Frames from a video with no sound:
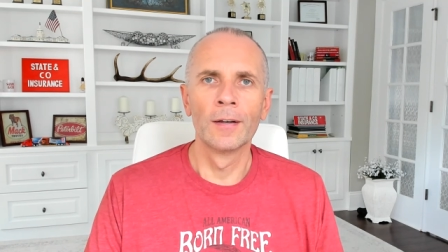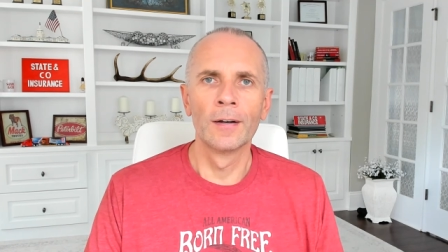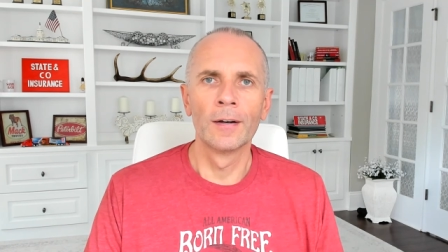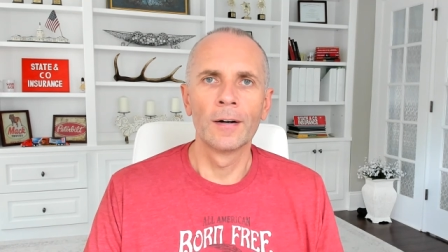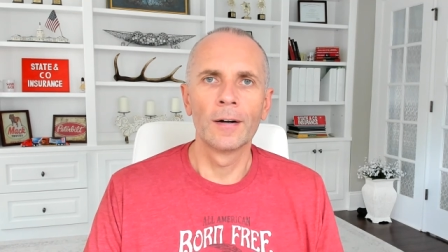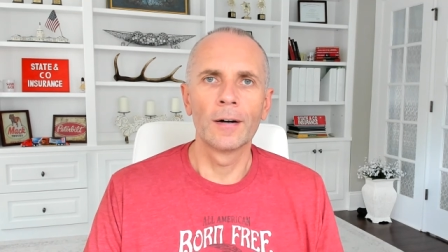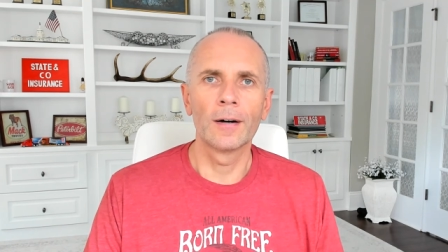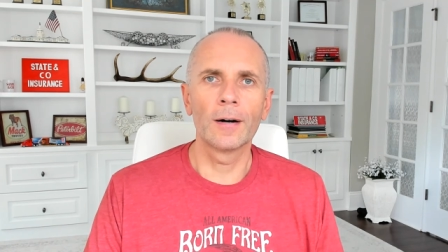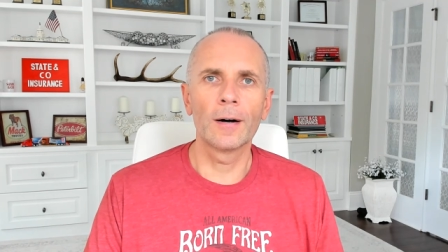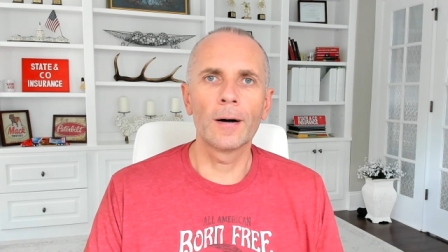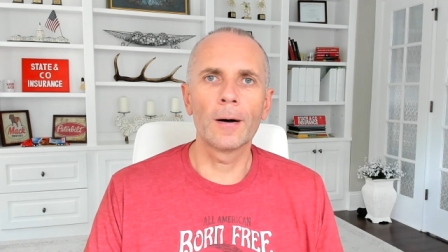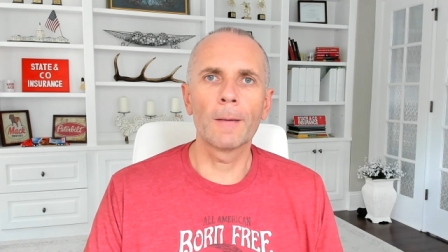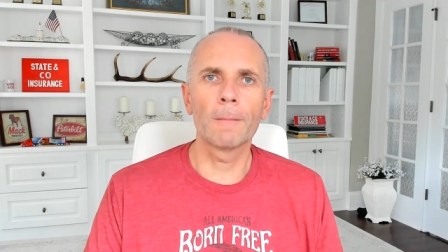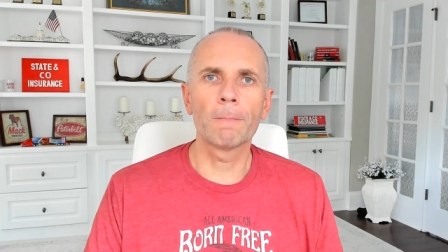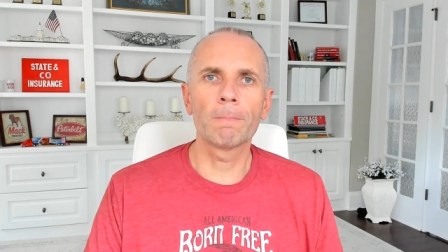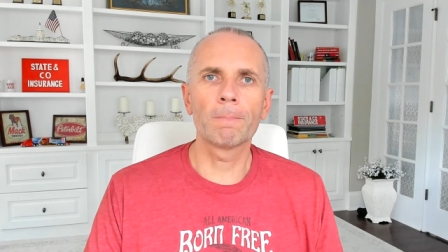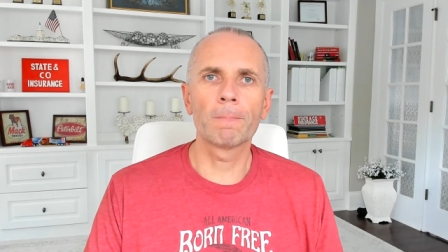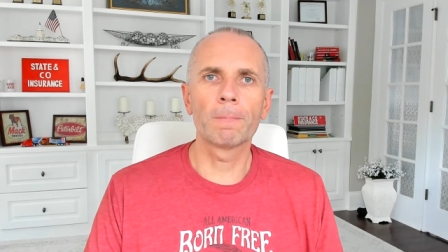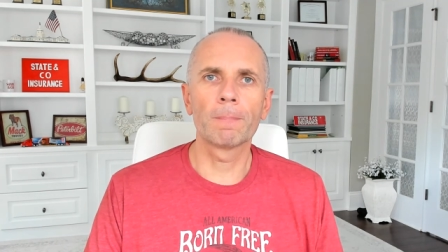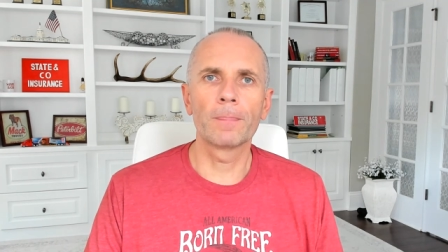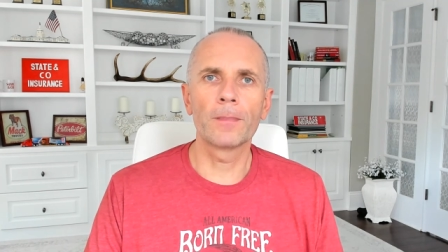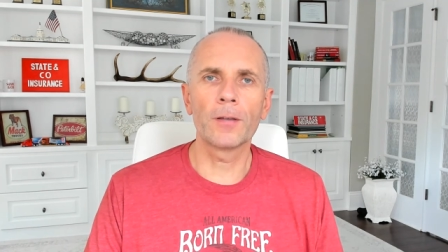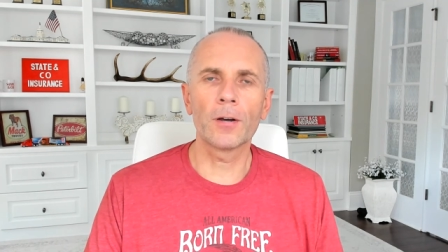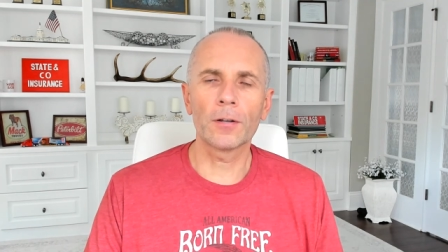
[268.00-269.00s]
The
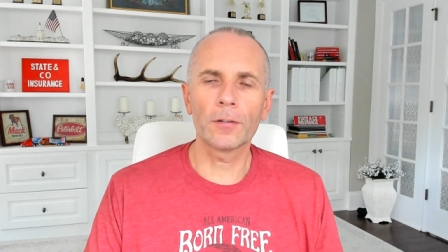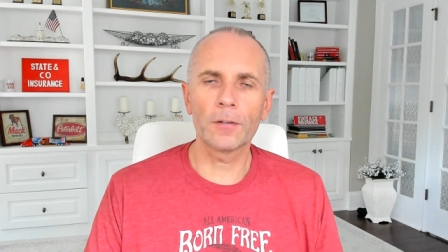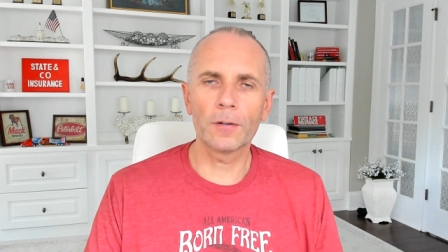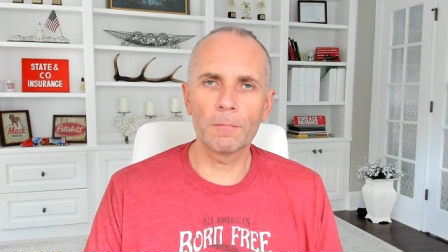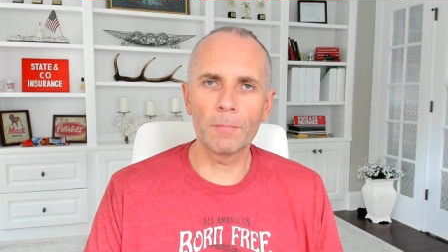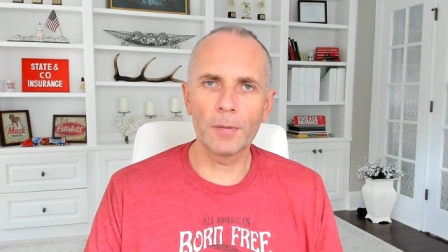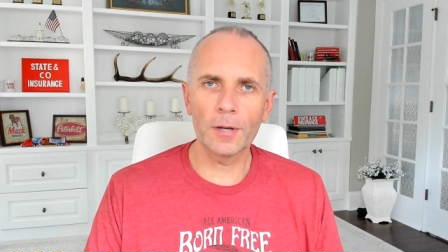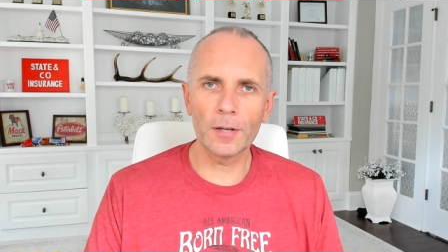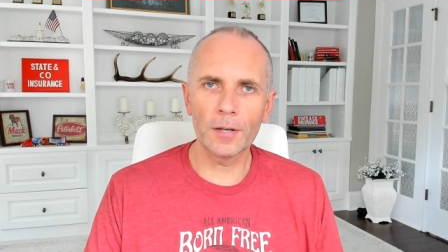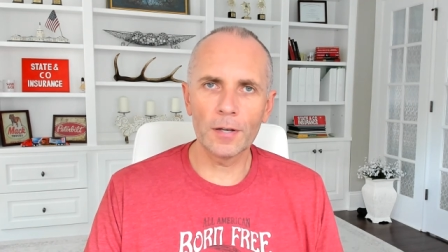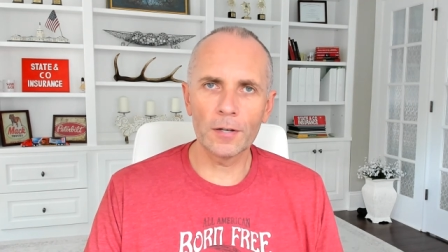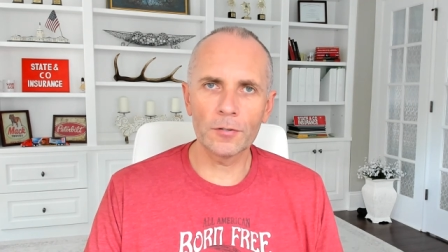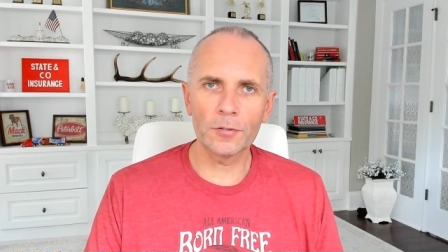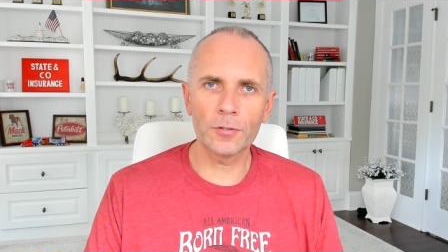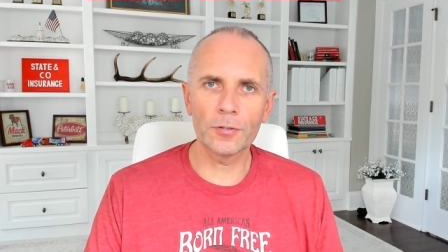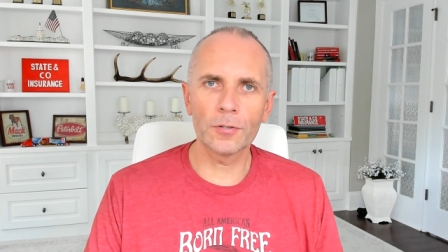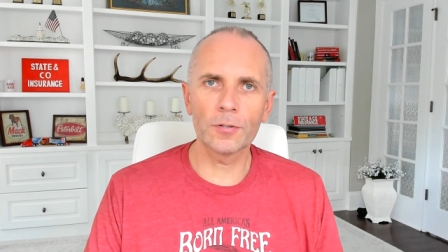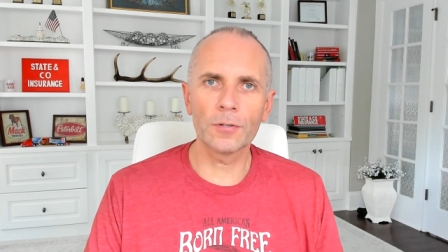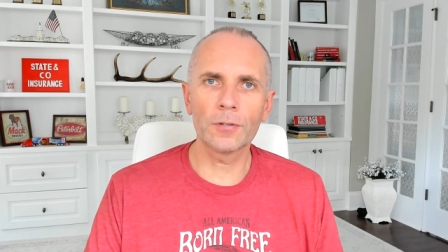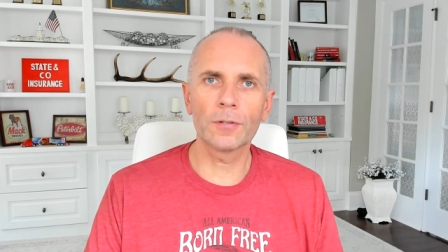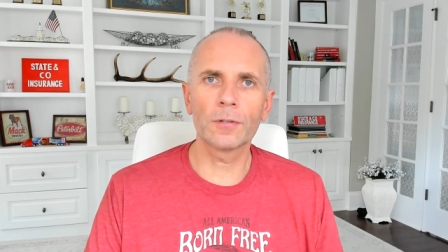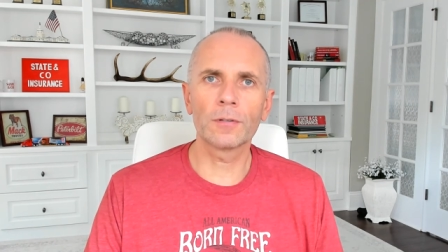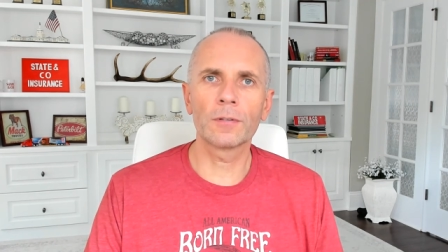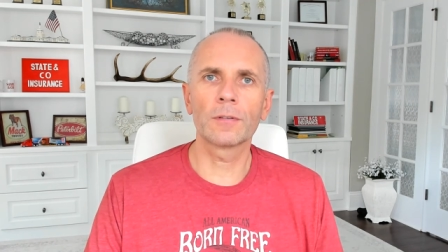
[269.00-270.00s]
other big
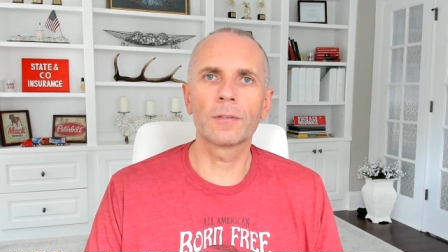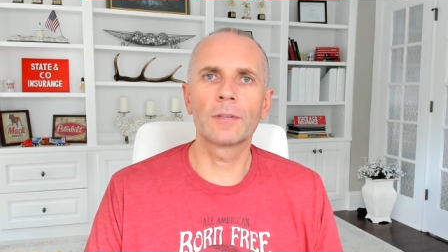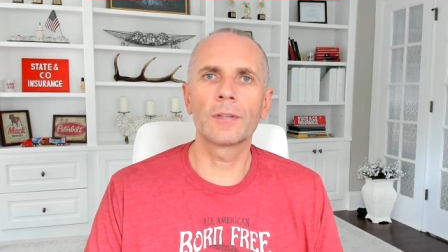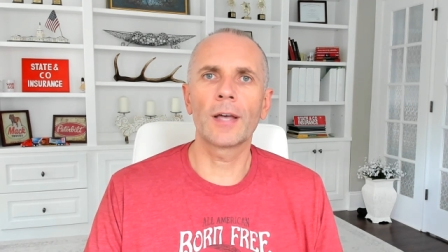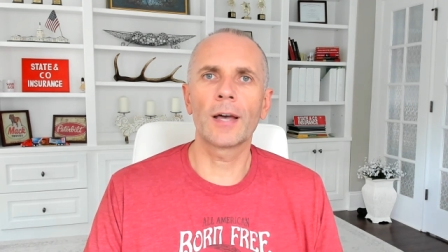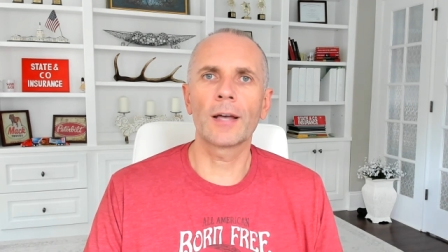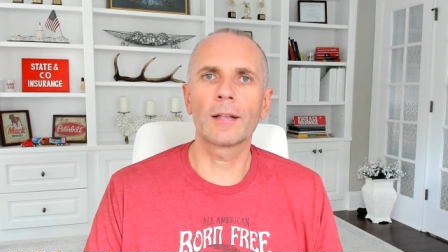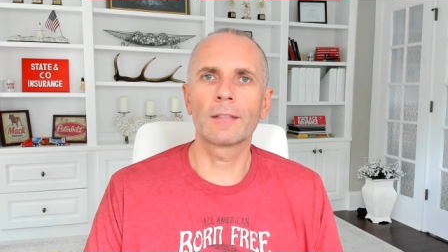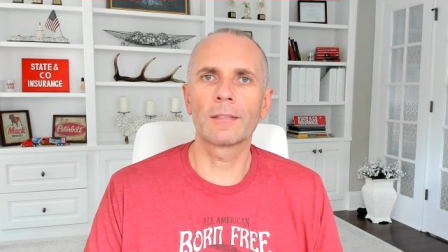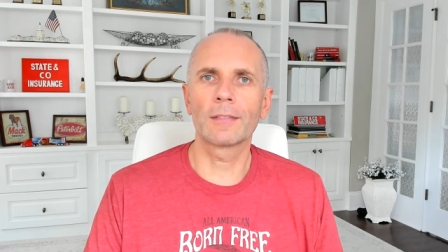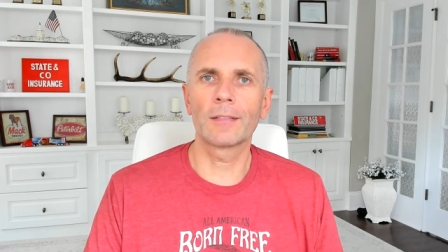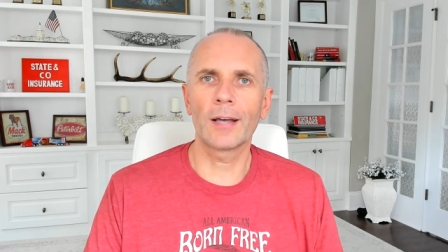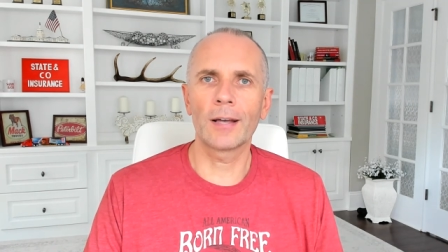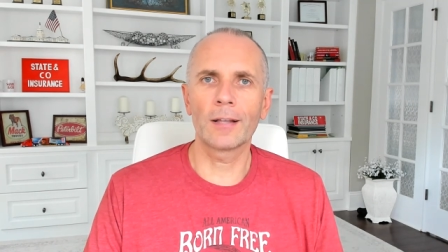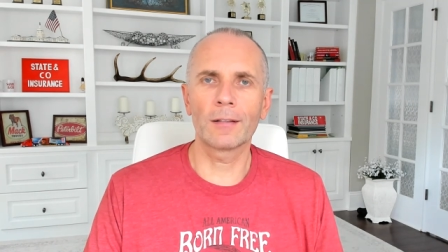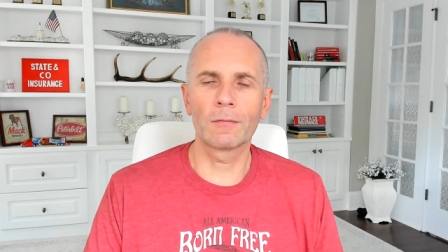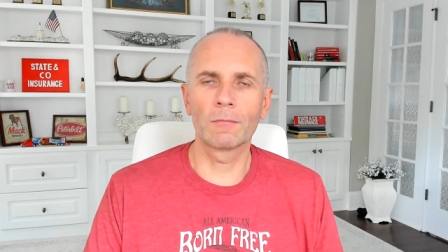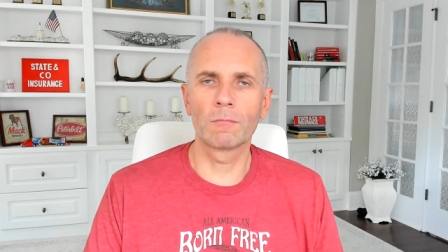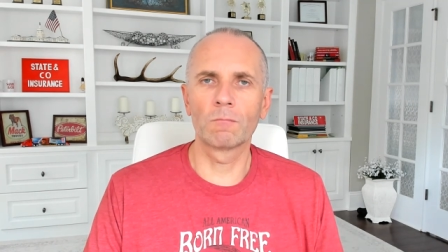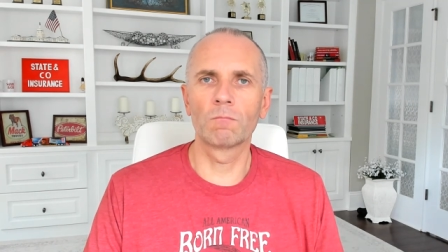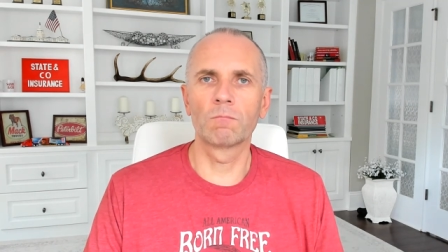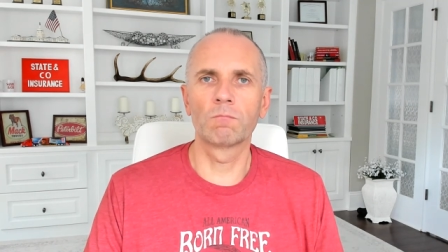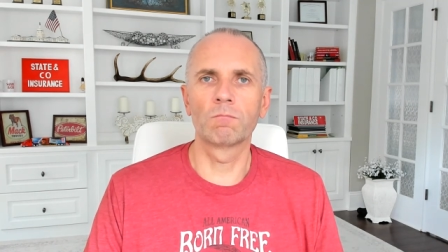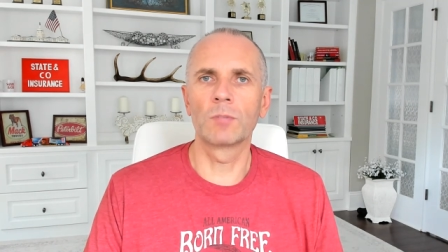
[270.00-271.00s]
issue
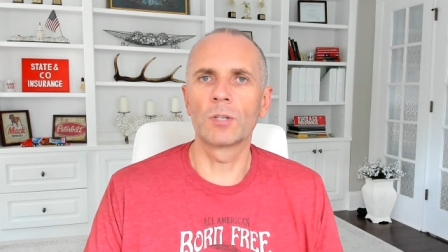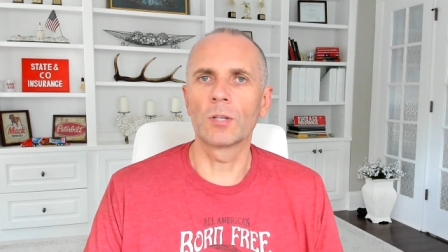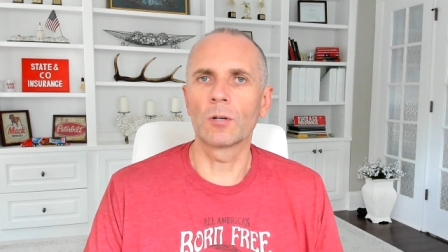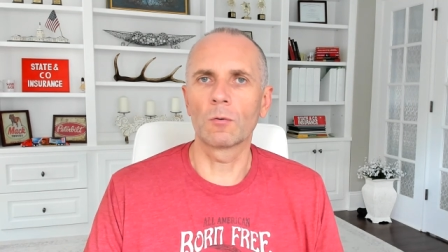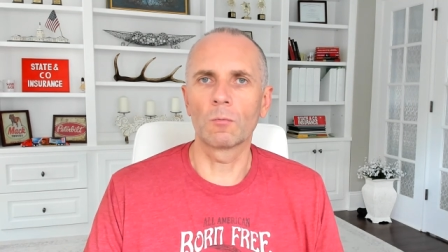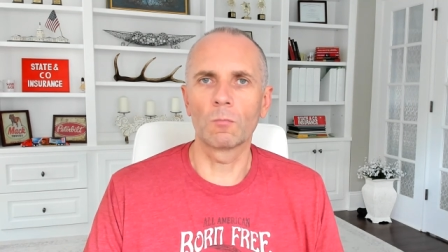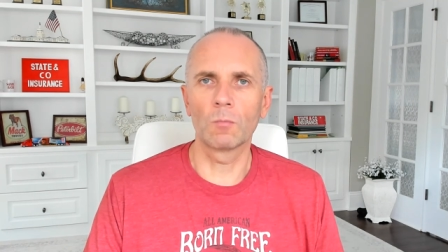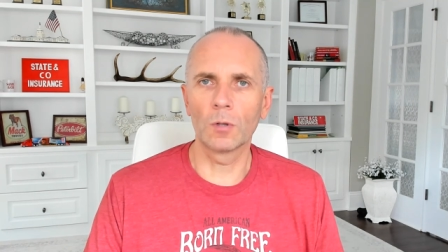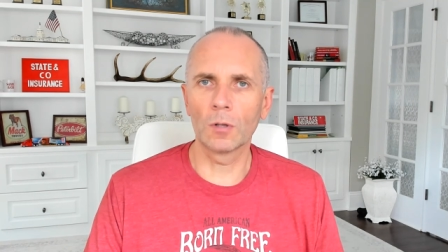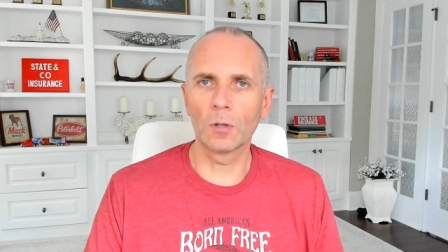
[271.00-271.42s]
that will